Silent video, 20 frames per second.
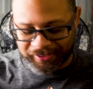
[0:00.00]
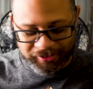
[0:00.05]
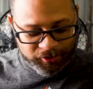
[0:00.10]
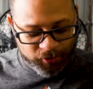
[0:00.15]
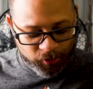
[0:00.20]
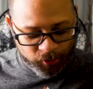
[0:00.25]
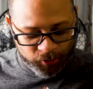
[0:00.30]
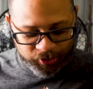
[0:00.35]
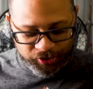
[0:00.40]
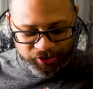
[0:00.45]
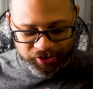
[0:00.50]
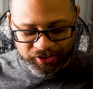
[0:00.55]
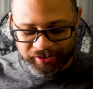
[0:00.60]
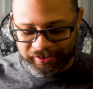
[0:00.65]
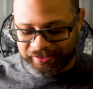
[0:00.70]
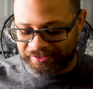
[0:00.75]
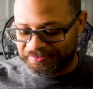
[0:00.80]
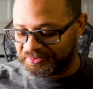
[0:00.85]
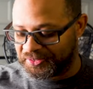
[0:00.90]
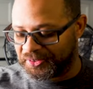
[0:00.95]
on the
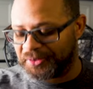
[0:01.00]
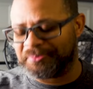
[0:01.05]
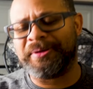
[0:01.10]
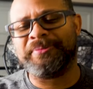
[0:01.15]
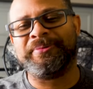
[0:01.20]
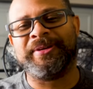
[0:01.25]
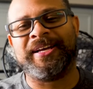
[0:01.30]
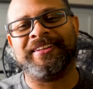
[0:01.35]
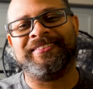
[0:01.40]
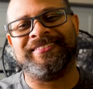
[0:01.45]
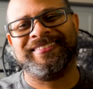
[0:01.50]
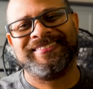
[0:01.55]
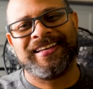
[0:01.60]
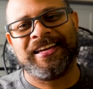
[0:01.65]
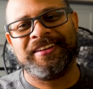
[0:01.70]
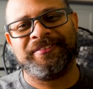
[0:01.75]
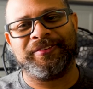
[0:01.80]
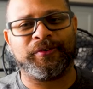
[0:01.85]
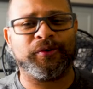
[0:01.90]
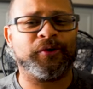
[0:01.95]
corner, or maybe not
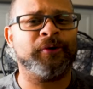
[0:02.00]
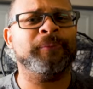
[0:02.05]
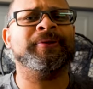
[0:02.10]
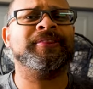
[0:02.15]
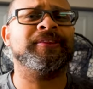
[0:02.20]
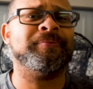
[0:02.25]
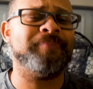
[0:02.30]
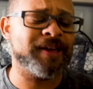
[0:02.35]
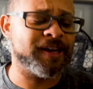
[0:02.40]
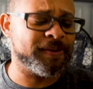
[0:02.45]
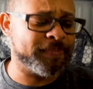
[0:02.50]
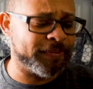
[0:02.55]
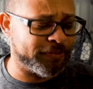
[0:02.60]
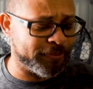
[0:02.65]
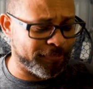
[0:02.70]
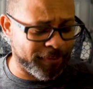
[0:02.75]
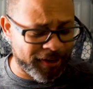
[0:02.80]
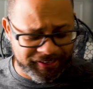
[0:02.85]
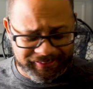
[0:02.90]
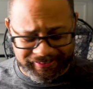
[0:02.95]
designs on the corner, but the makeup of
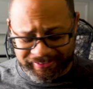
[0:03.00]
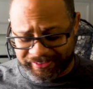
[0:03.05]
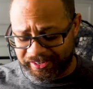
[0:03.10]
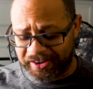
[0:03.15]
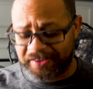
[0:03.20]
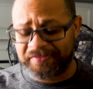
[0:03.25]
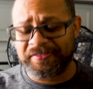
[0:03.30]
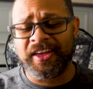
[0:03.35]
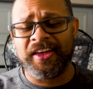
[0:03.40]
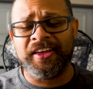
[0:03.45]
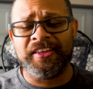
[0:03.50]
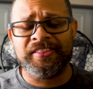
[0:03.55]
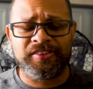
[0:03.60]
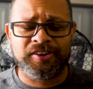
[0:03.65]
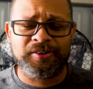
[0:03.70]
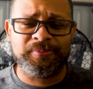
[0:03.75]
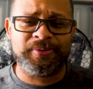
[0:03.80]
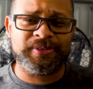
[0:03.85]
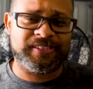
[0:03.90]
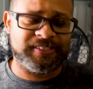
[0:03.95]
the box itself,
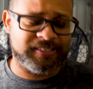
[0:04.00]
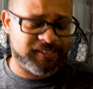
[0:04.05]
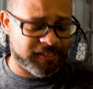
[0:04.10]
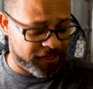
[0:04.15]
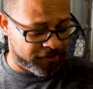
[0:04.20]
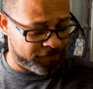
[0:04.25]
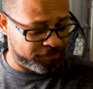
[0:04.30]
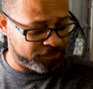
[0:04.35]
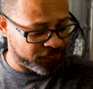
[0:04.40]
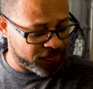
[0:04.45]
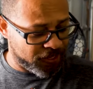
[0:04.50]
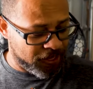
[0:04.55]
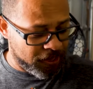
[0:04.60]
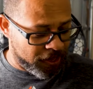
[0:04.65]
they're almost the same.